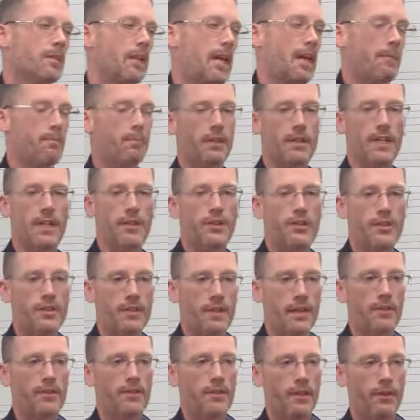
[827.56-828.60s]
applications
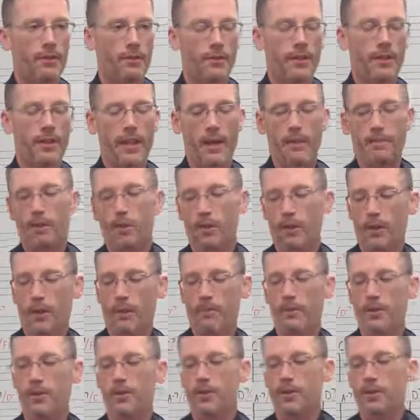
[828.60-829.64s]
out there within that program
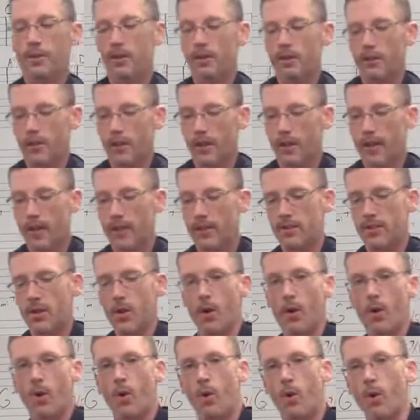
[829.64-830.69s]
that you can utilize,
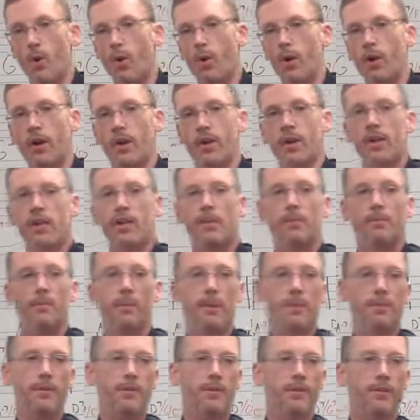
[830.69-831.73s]
or
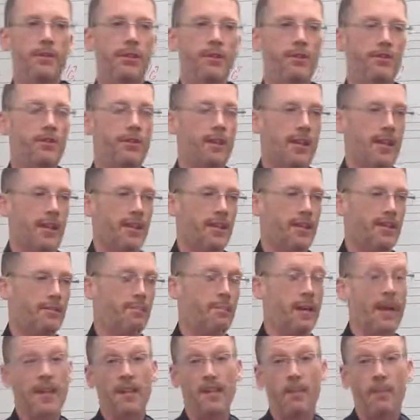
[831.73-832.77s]
maybe your teacher has
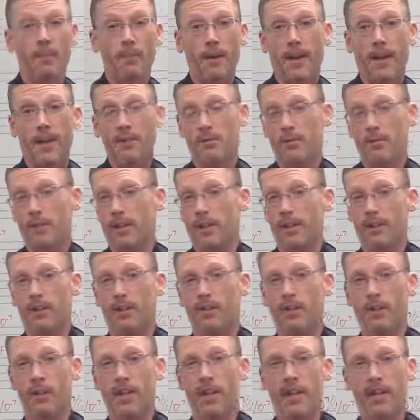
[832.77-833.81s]
Band in a Box where they can
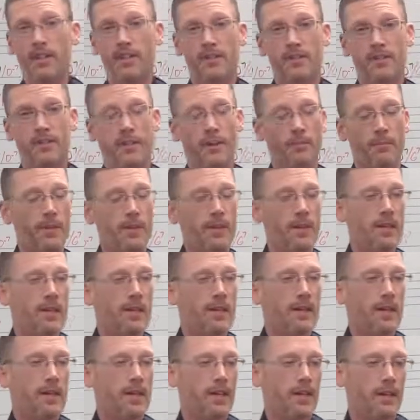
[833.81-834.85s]
create some
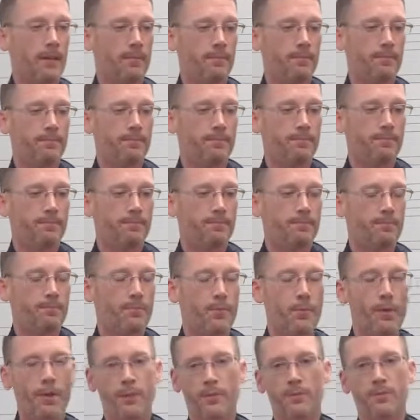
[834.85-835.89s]

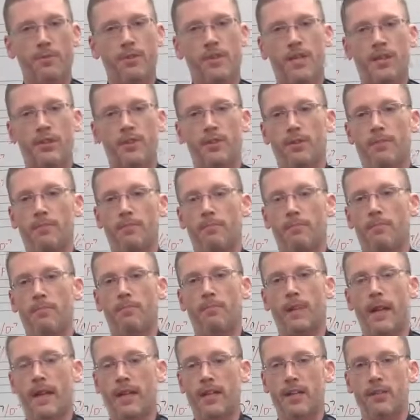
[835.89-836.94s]
rhythm section or
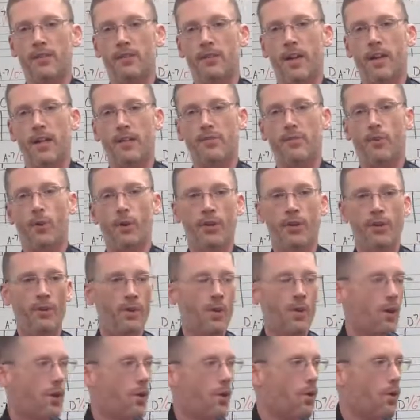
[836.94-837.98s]
backing tracks for you,
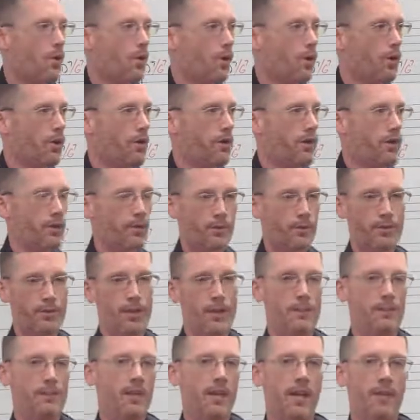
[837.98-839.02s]
or the old
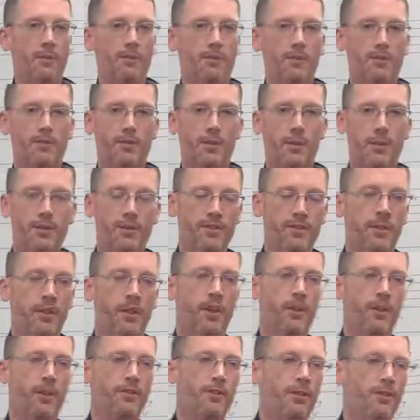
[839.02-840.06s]
Jamie Abersol's,
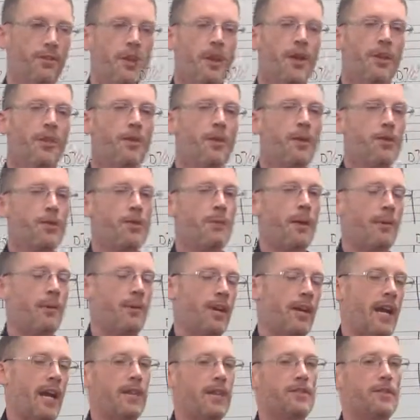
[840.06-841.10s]
all of those. Those you might
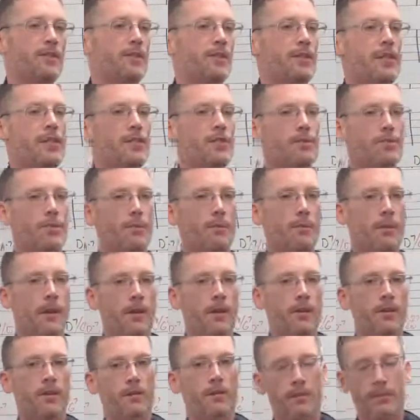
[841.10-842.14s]
want to ask your teacher
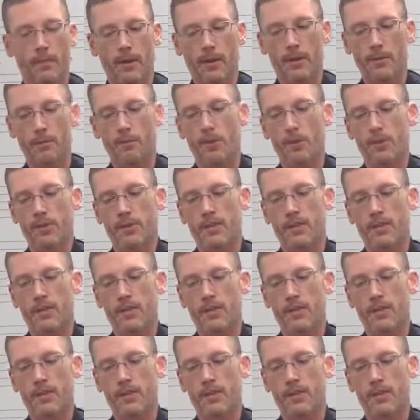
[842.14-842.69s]
about, but the